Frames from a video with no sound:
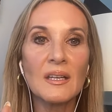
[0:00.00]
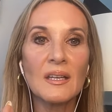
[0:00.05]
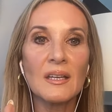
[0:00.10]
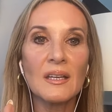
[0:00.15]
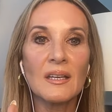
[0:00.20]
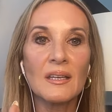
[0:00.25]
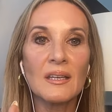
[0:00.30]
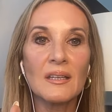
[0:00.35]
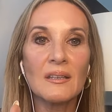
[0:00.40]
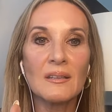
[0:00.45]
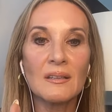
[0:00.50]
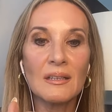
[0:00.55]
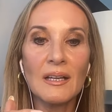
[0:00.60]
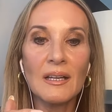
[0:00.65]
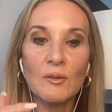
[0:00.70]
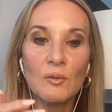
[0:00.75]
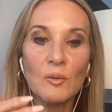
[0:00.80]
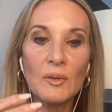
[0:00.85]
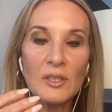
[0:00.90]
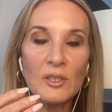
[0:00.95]
hey, like
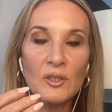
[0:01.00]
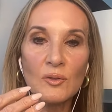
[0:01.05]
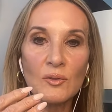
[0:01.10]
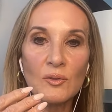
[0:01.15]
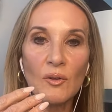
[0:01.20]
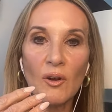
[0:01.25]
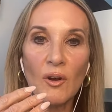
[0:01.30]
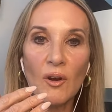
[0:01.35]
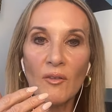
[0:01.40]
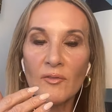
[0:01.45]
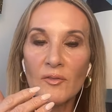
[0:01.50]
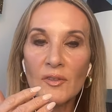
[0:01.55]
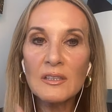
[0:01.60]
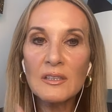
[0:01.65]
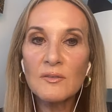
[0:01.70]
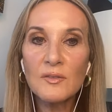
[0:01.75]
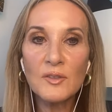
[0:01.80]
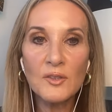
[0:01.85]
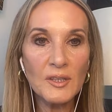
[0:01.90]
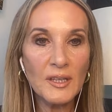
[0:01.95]
when you are feeling
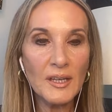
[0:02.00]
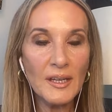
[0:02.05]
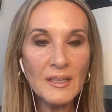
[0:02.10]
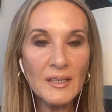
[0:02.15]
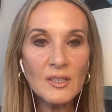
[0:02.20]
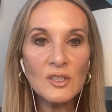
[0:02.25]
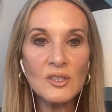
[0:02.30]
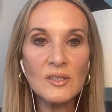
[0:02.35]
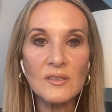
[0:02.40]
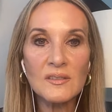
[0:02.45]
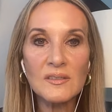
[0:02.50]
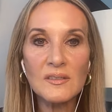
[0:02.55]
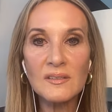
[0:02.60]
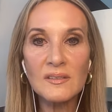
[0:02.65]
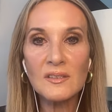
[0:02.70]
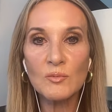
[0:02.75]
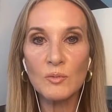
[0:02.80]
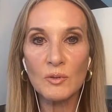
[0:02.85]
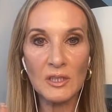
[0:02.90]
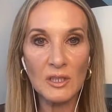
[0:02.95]
very anxious, this
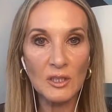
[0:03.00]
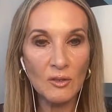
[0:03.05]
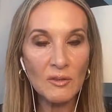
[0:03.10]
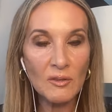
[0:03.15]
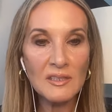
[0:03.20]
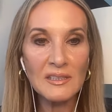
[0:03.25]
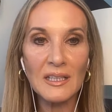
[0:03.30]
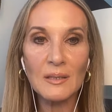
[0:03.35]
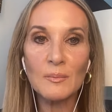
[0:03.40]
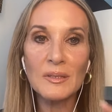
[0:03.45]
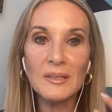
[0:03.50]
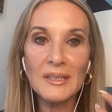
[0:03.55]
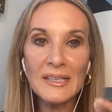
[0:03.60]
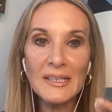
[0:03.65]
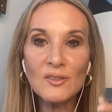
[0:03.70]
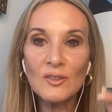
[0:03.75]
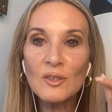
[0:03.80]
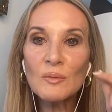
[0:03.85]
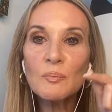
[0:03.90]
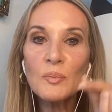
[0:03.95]
is what it looks like. But that's
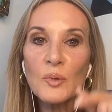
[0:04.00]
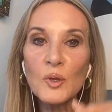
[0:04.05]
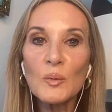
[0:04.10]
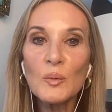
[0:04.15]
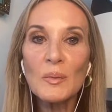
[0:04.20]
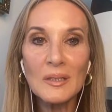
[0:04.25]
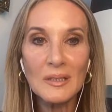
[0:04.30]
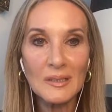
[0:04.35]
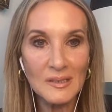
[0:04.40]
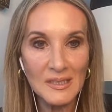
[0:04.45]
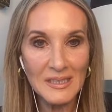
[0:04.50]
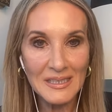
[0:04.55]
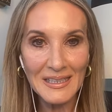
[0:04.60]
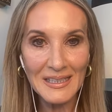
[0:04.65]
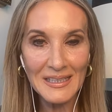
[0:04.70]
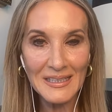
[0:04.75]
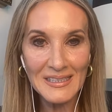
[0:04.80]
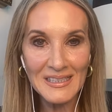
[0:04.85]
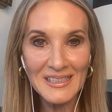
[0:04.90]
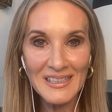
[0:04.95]
not a permanent
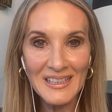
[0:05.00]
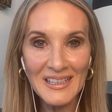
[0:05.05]
state.